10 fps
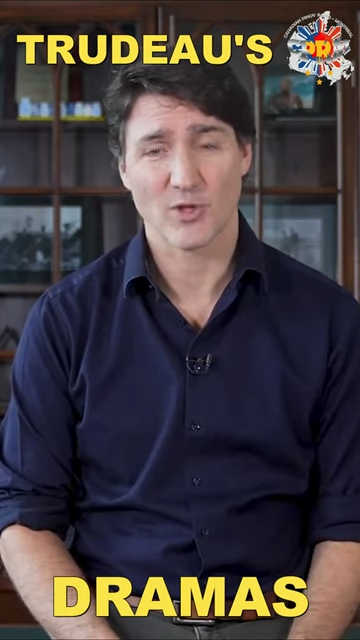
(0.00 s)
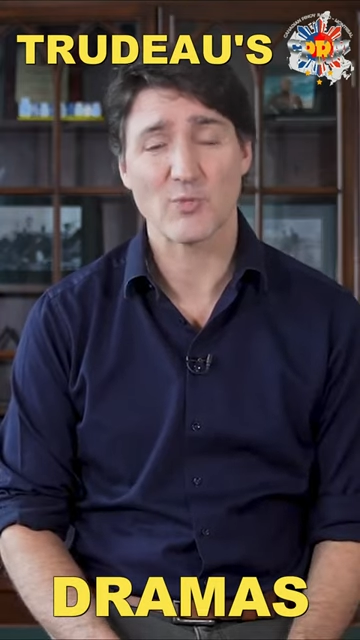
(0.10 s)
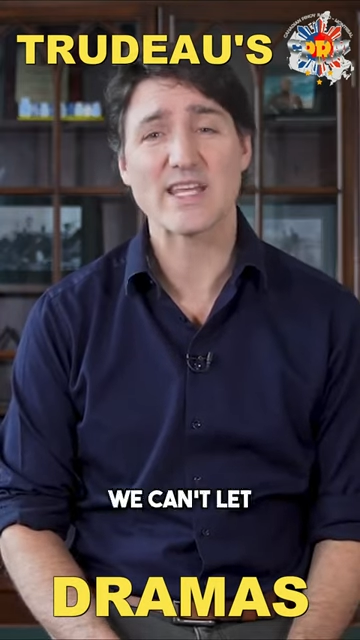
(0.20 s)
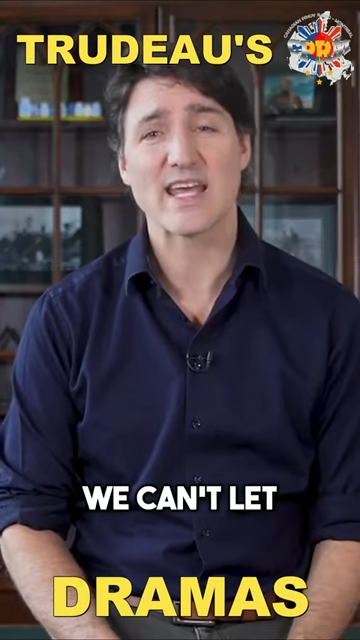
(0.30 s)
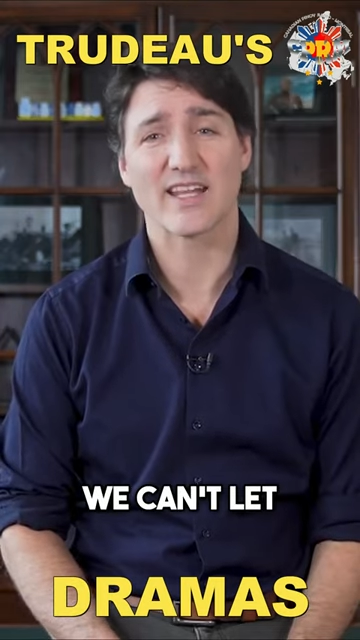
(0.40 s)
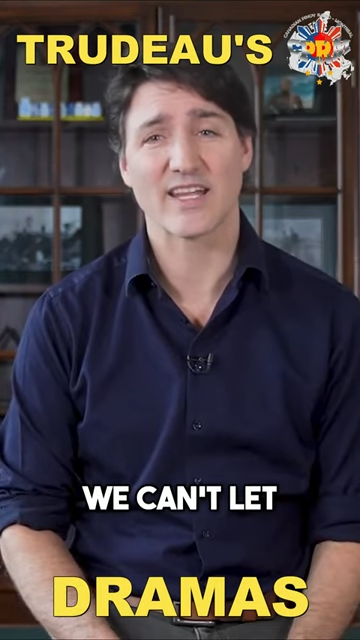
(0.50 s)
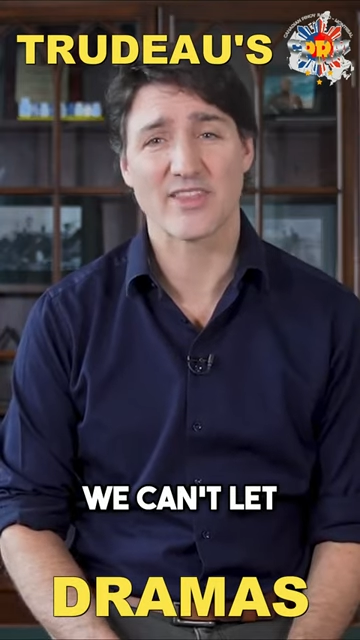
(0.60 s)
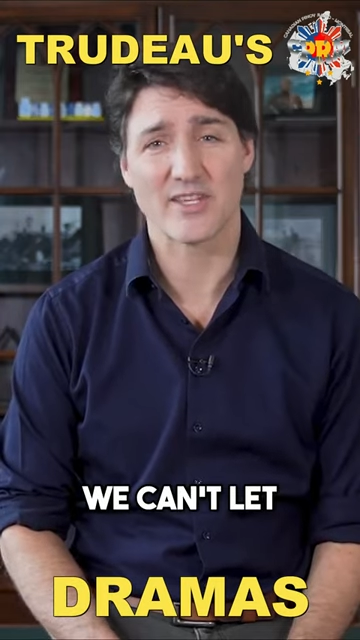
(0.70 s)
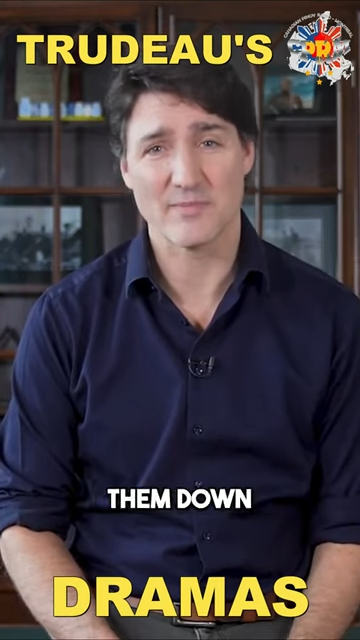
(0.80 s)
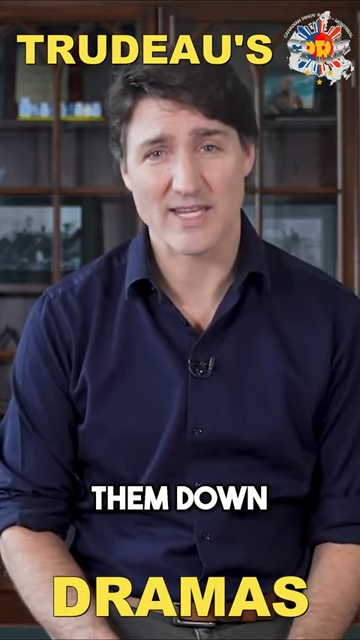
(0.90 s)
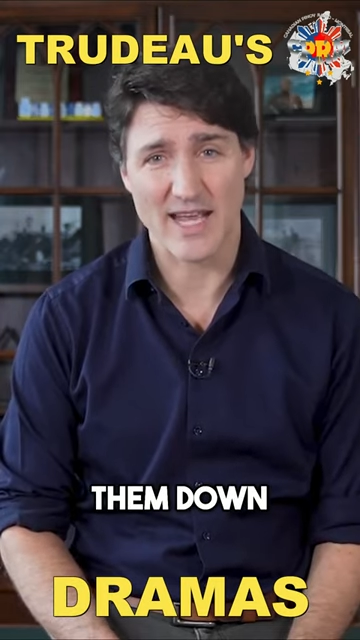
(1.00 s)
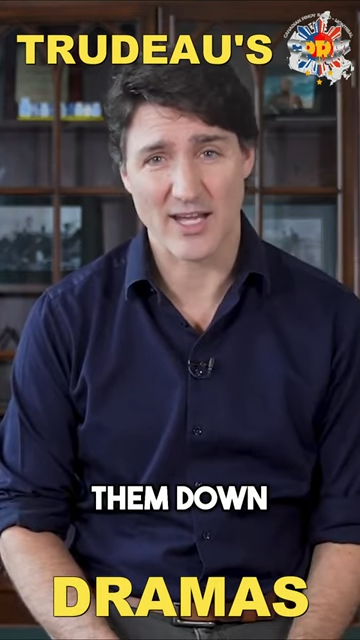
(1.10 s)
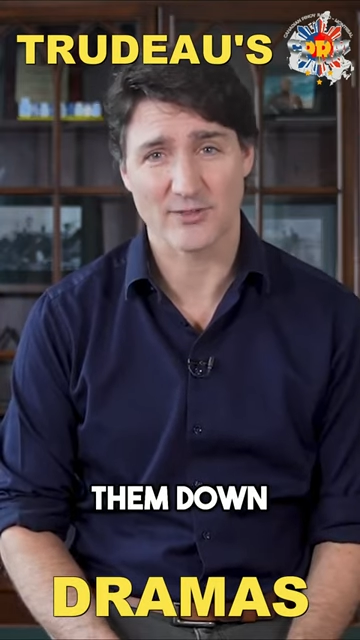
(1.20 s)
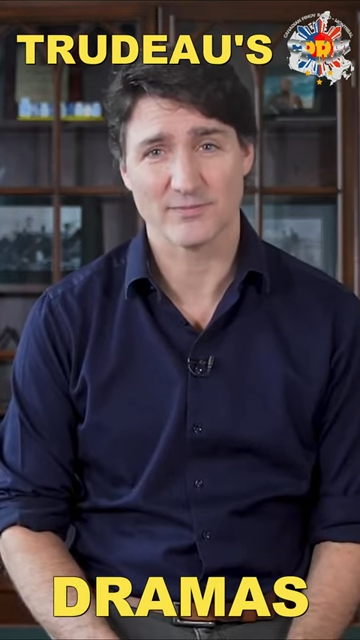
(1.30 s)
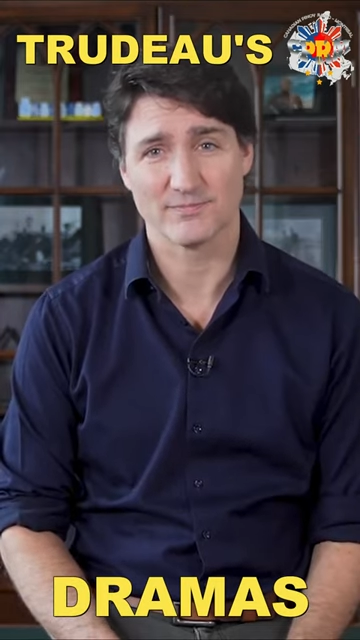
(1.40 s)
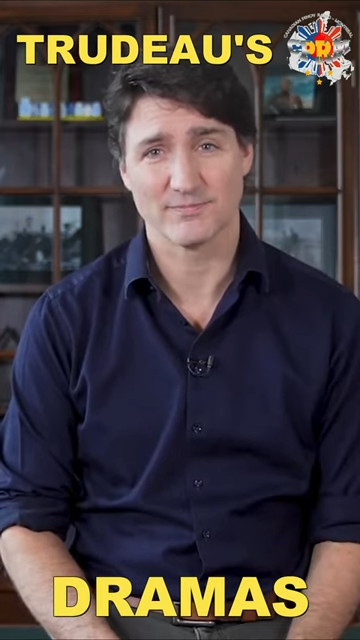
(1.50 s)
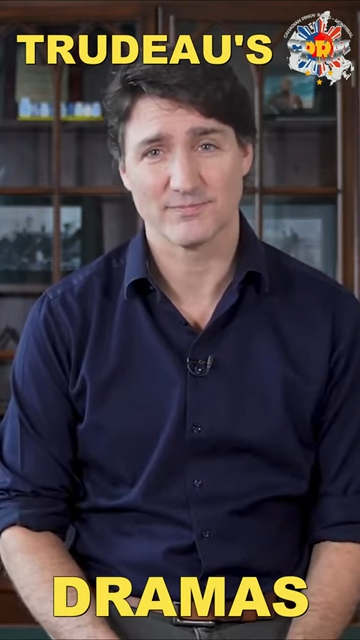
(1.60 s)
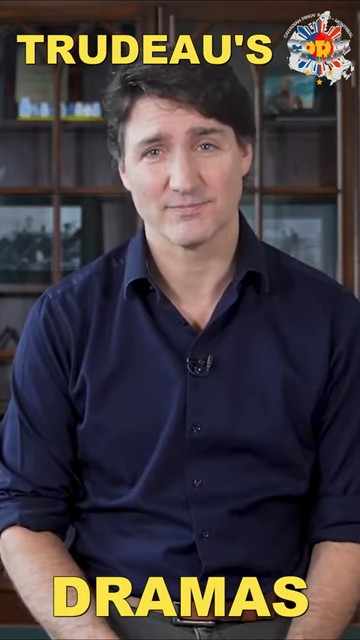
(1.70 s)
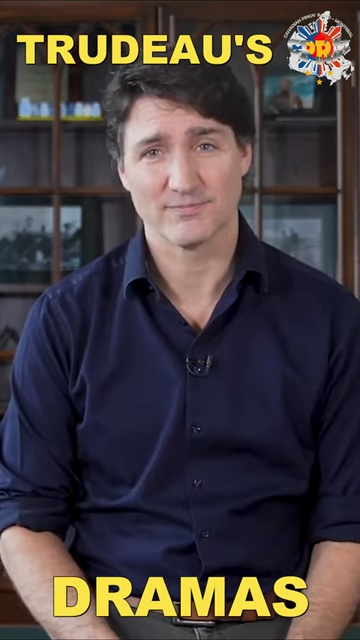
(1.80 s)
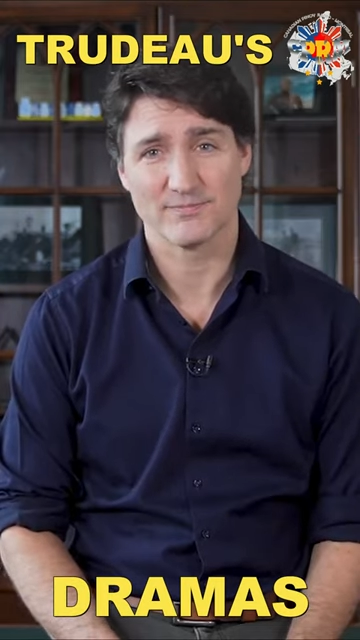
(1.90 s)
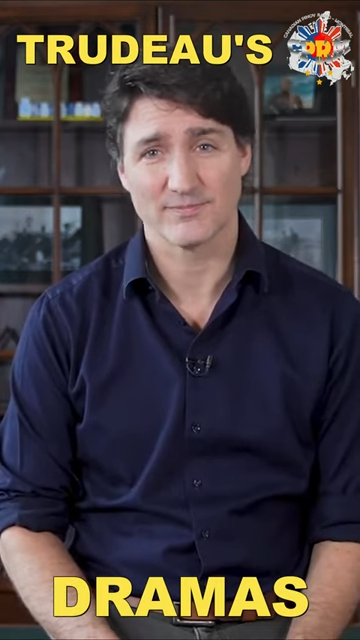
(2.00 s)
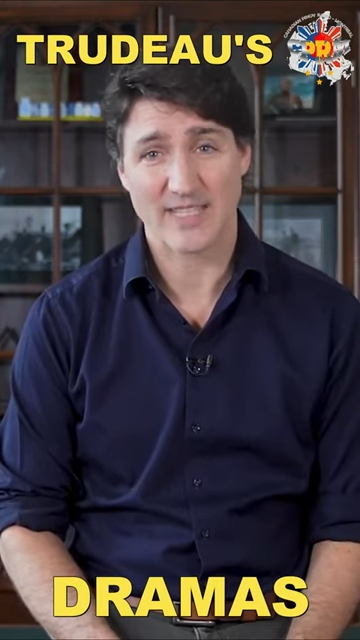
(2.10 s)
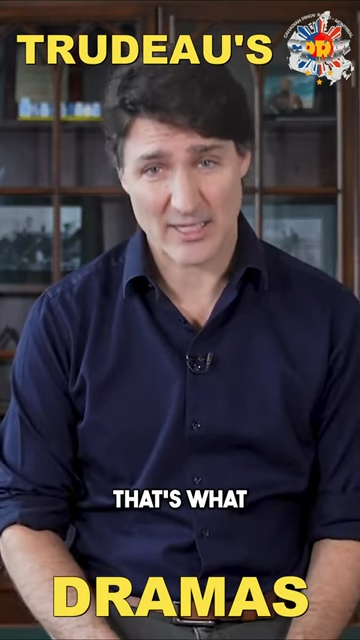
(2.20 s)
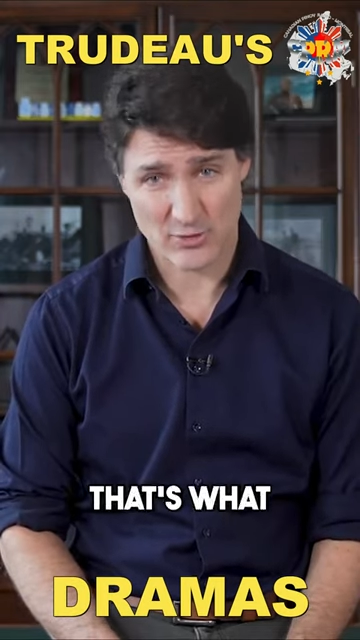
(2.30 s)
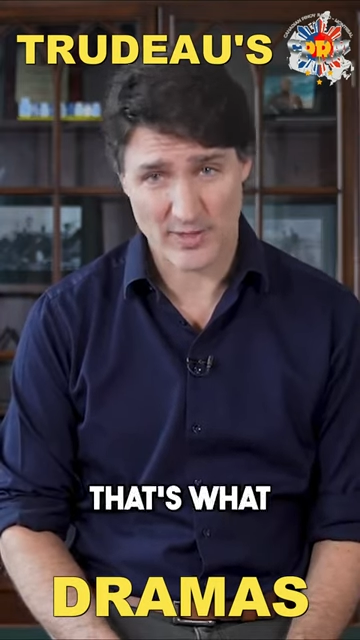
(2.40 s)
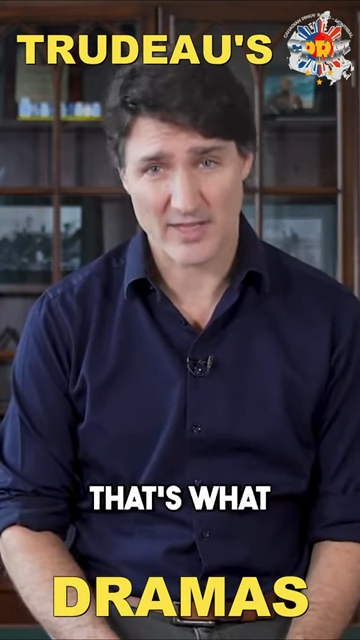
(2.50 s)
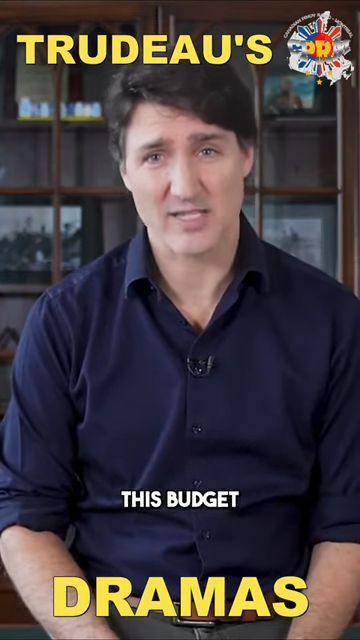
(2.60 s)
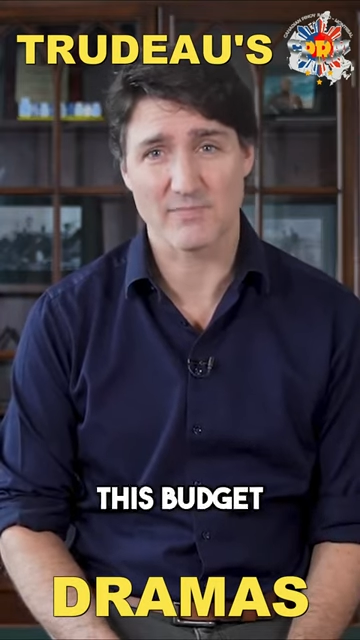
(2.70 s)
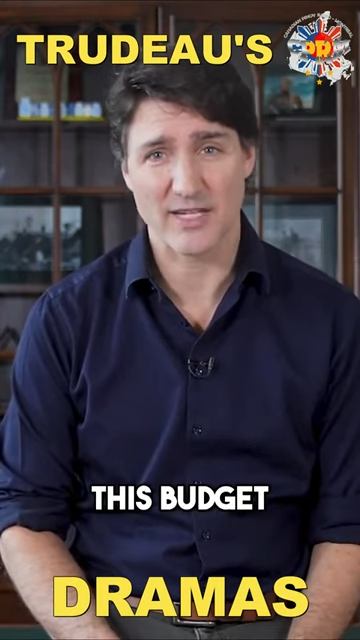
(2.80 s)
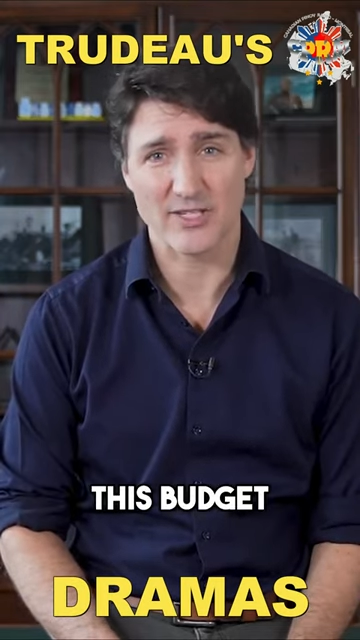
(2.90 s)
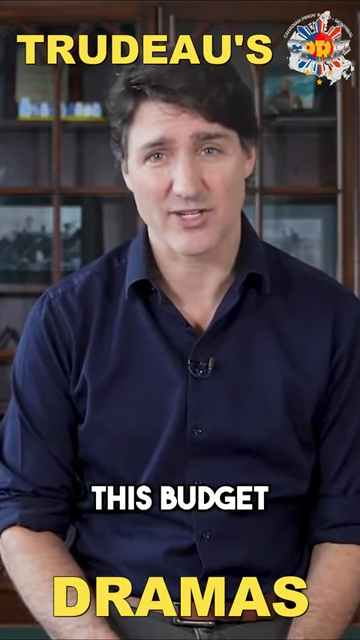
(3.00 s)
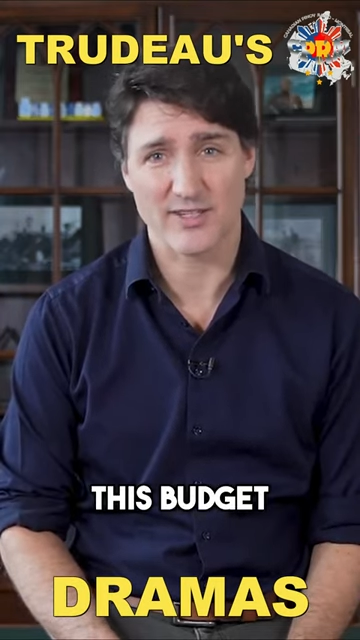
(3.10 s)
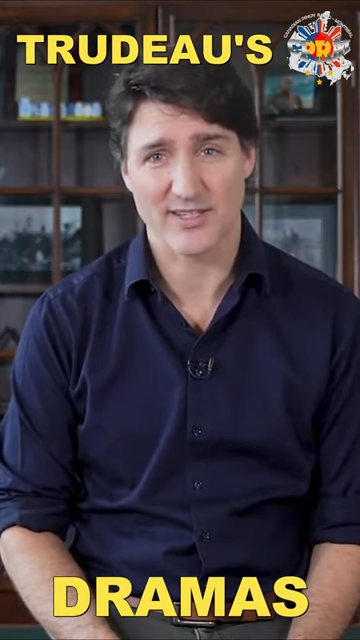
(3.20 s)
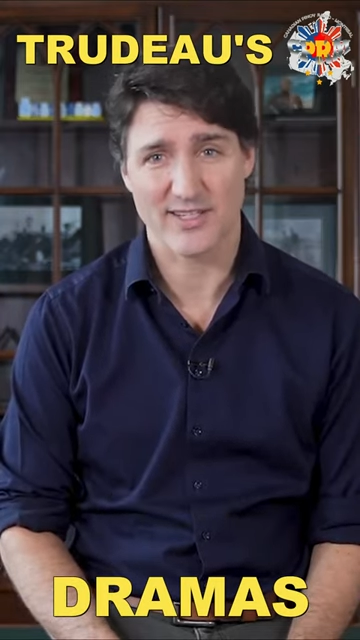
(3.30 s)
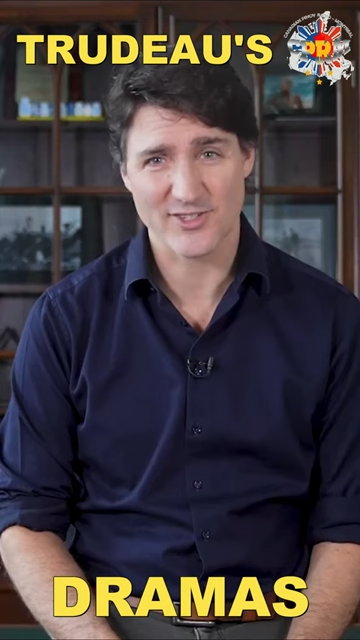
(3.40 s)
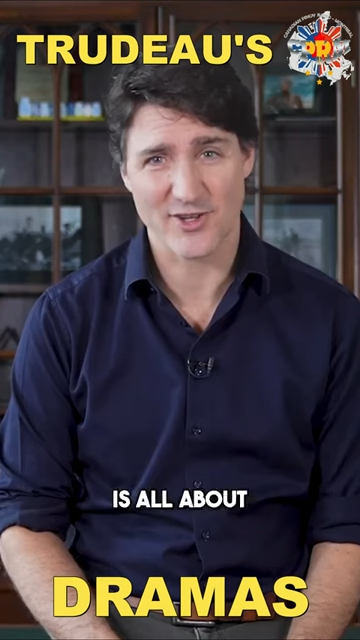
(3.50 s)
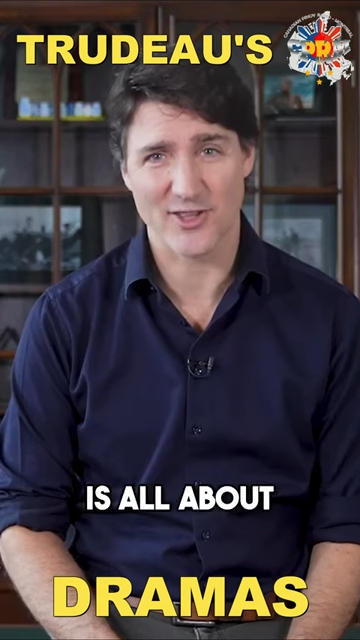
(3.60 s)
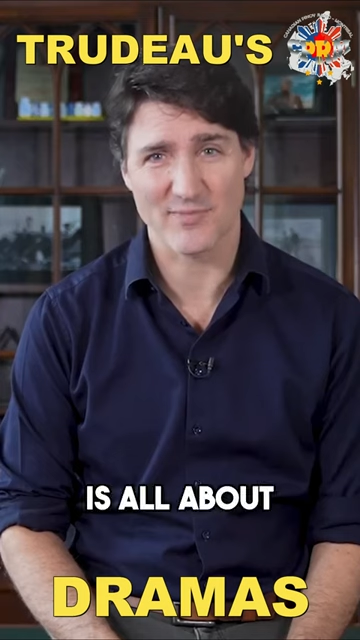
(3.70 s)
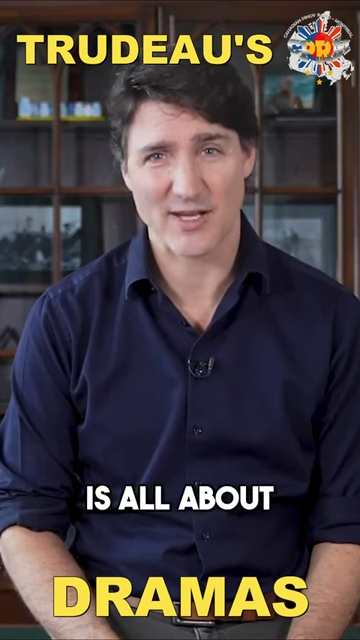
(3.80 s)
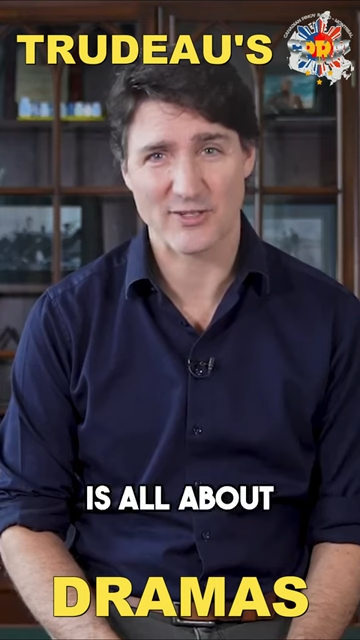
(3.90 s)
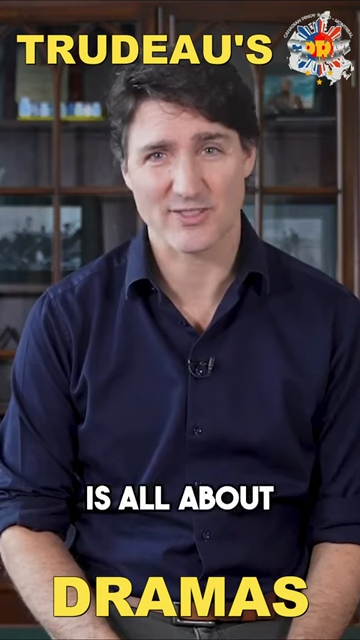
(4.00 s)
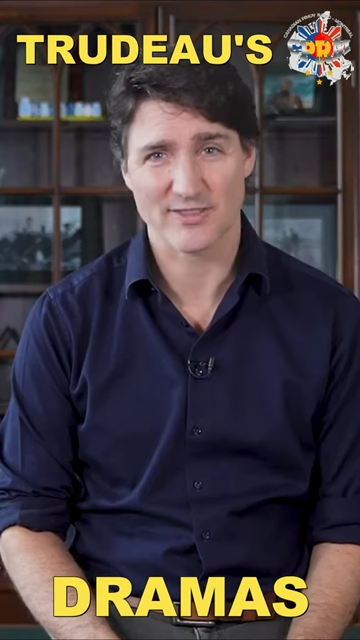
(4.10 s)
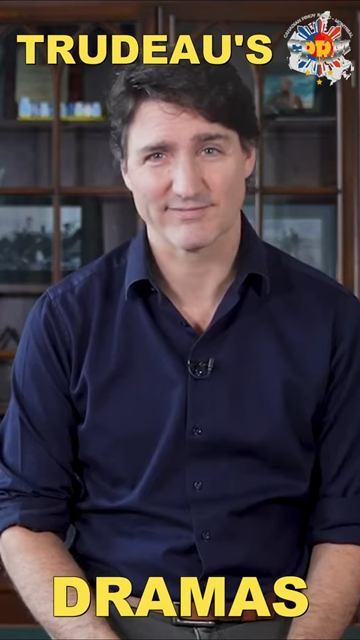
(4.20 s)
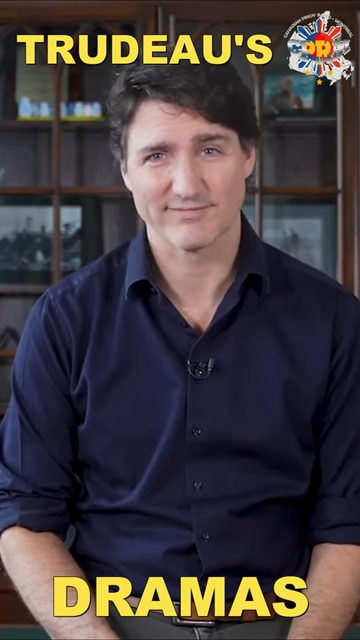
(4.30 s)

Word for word: We can't let them down. That's what this budget is all about.